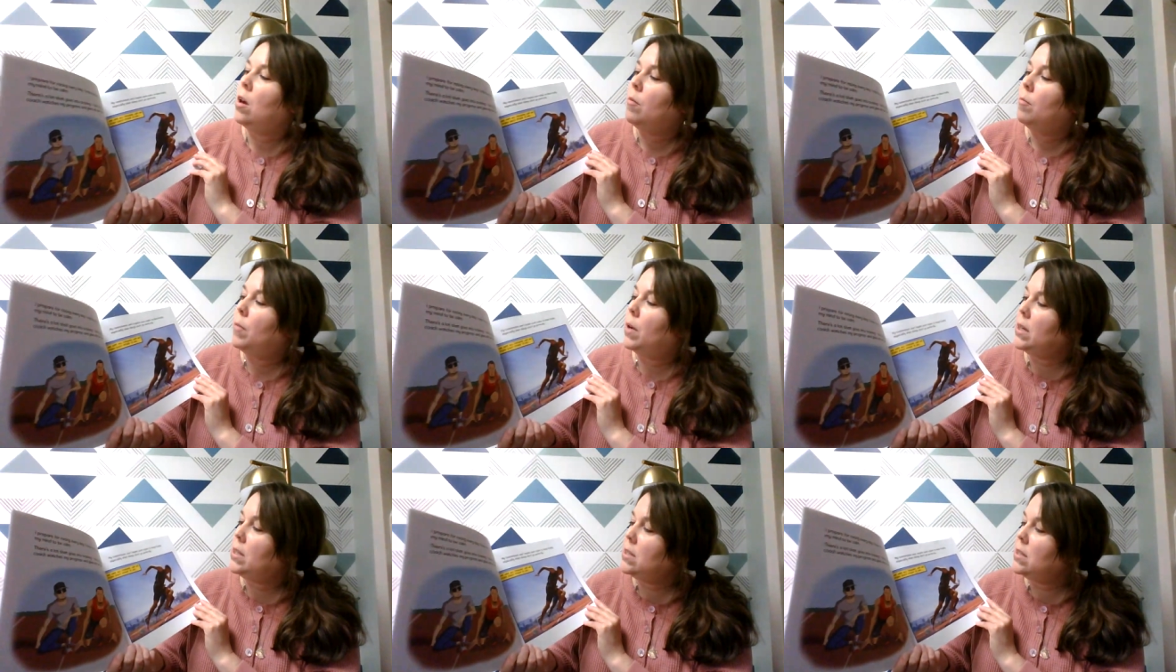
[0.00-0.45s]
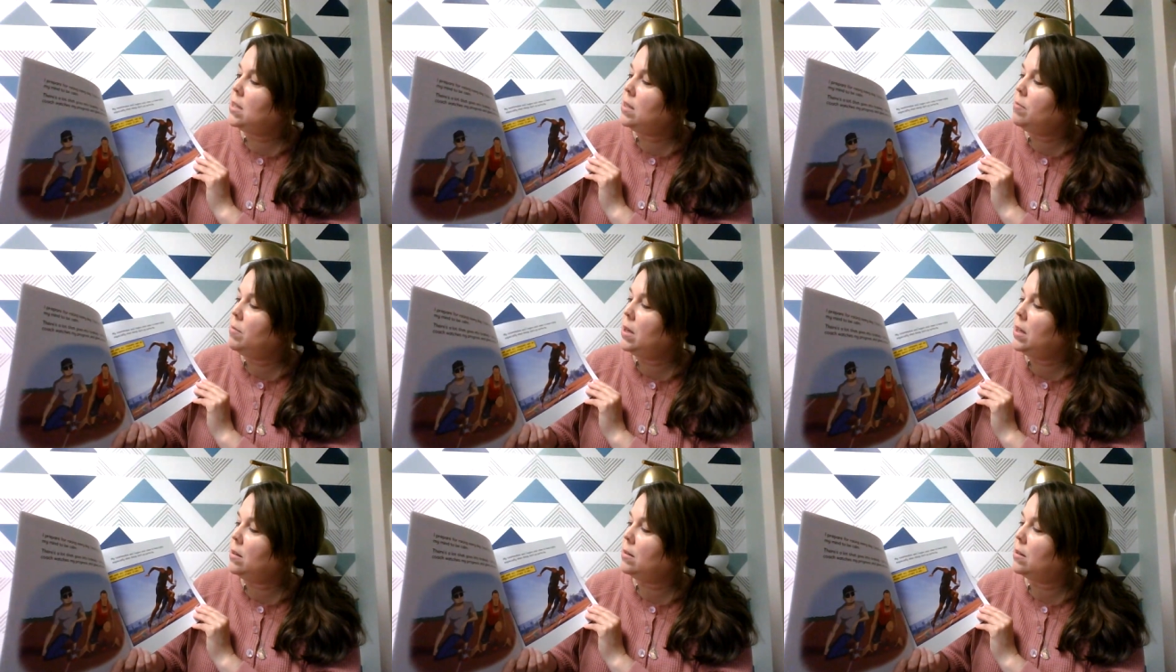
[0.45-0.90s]
My
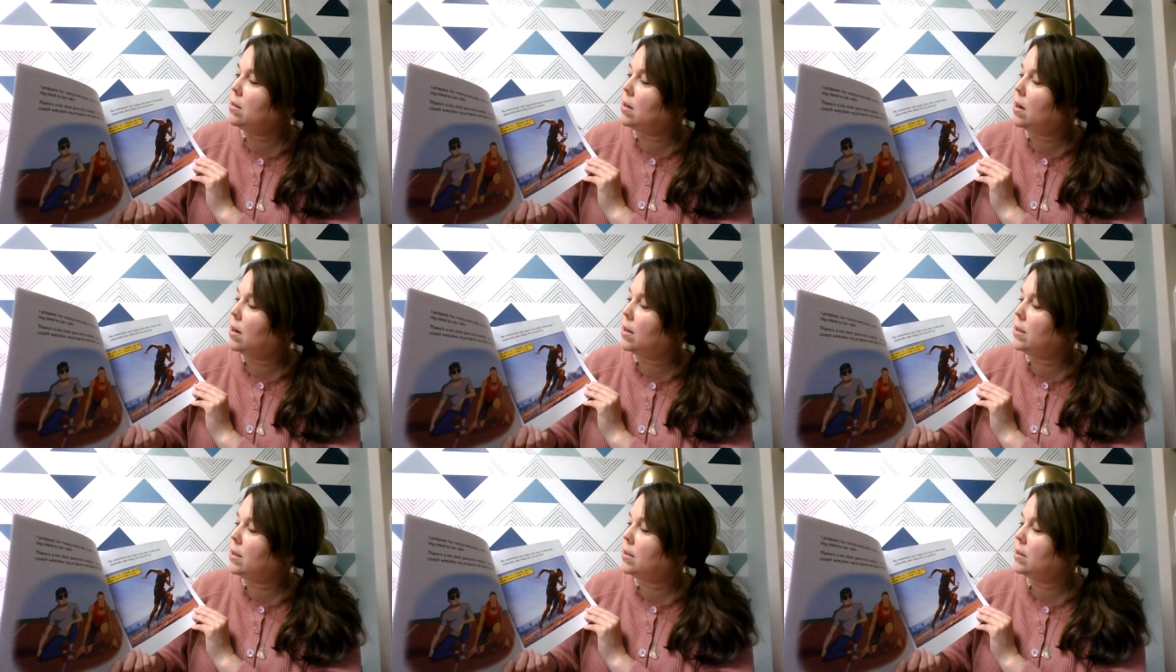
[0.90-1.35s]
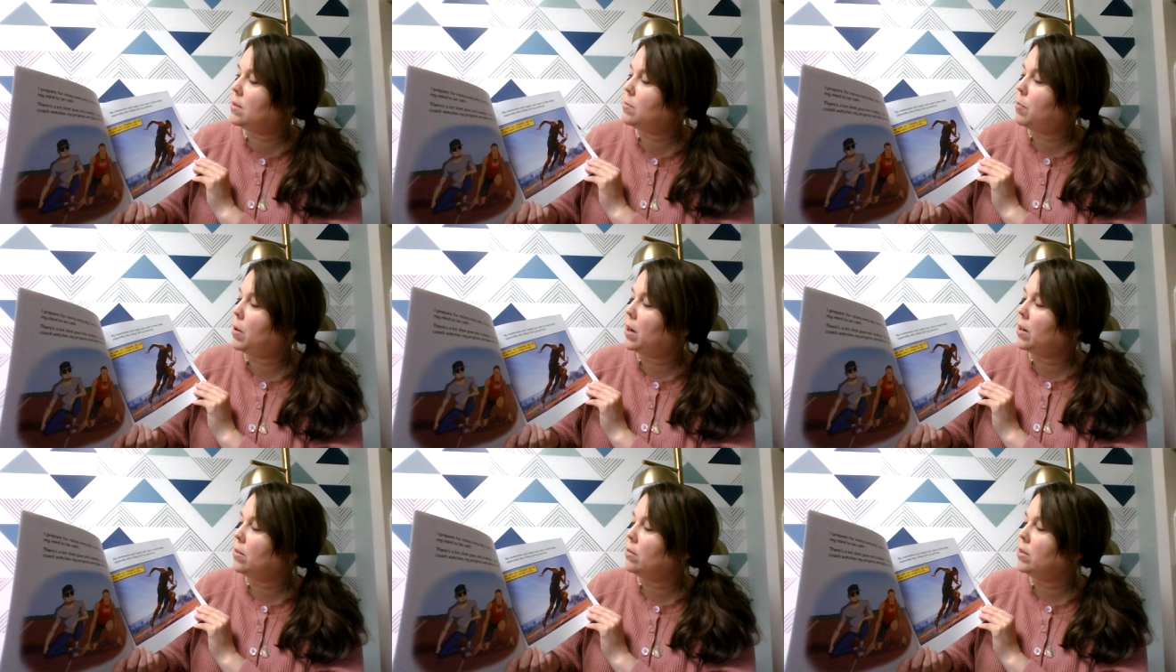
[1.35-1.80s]
teammates and I
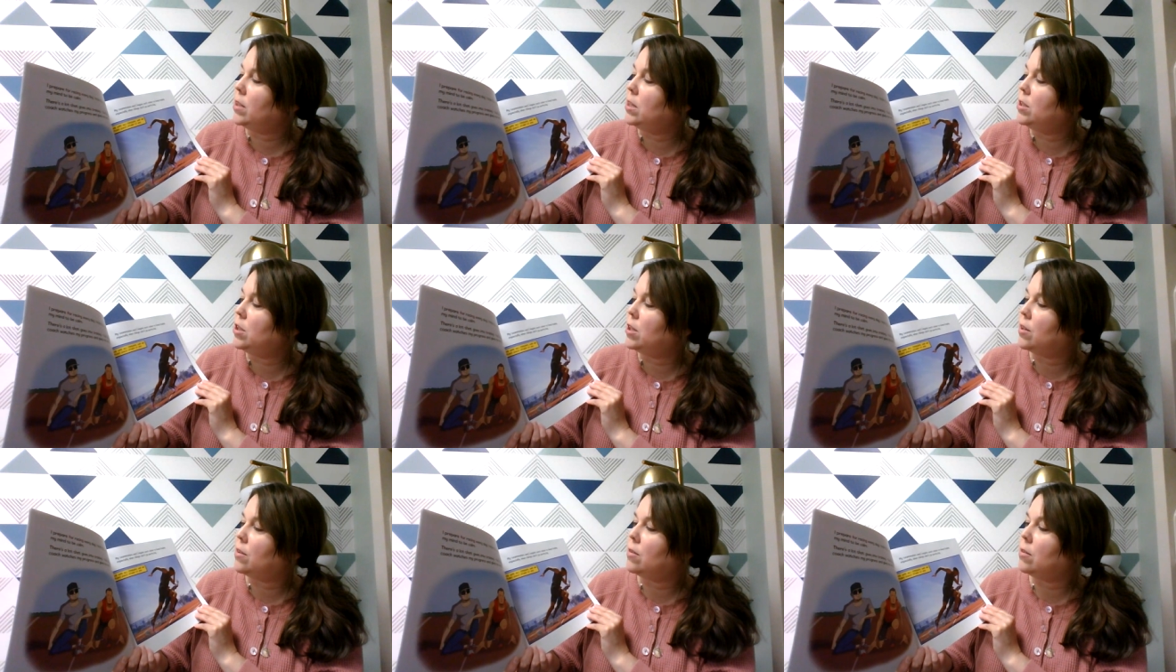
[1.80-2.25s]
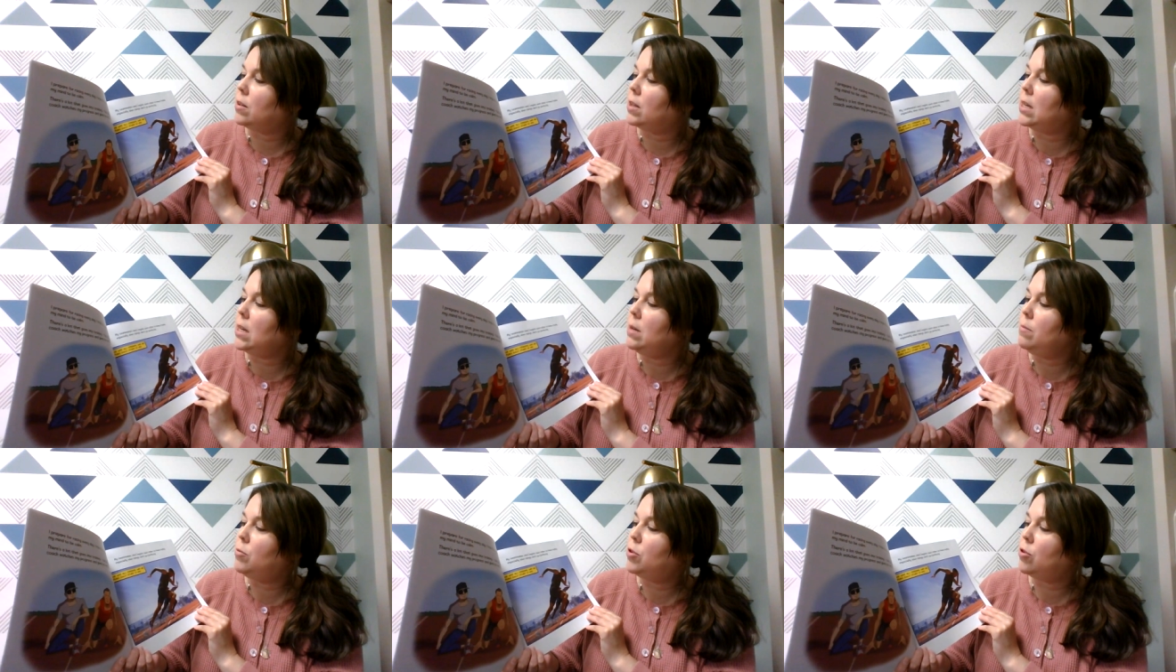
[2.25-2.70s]
inspire each other to
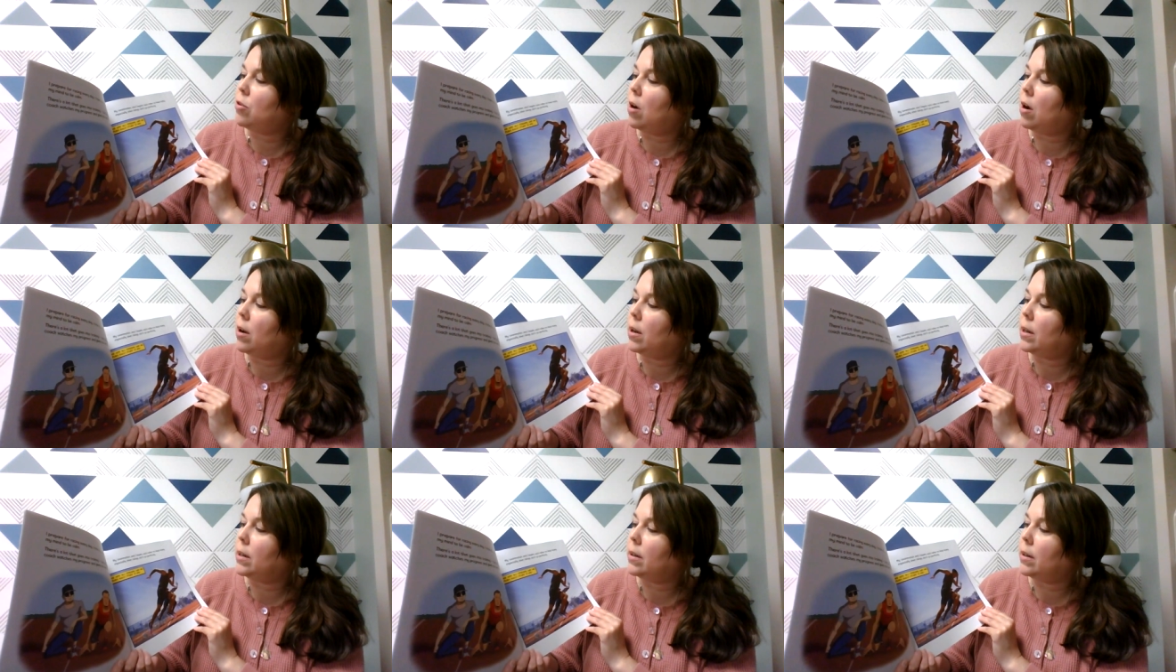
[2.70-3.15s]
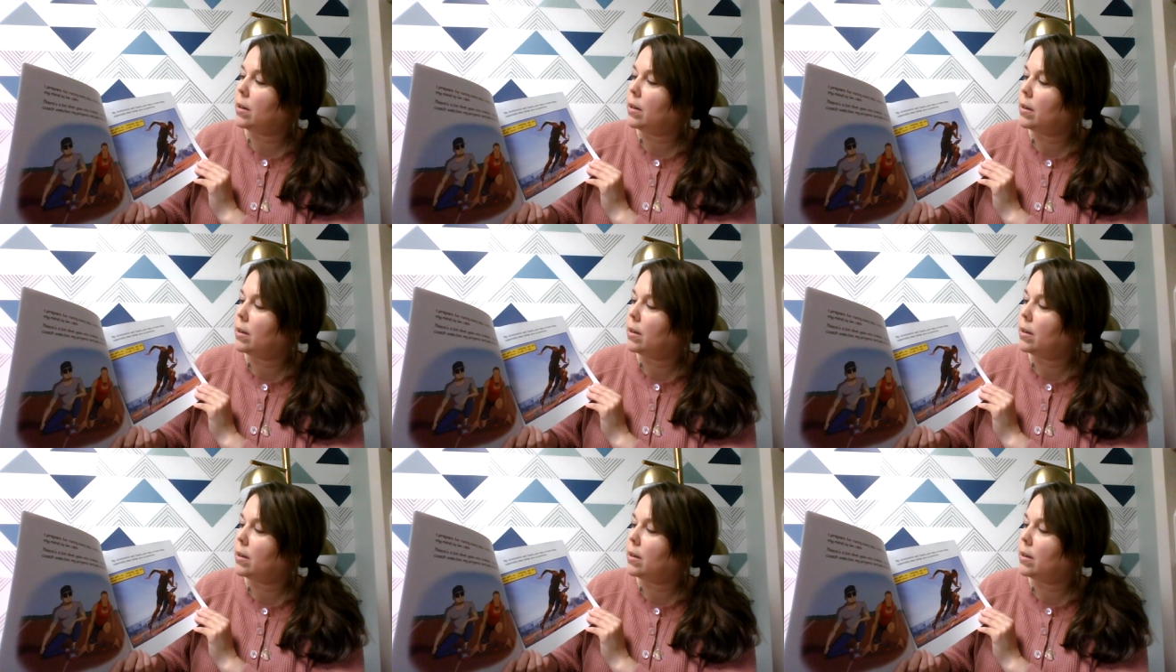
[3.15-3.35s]
keep trying,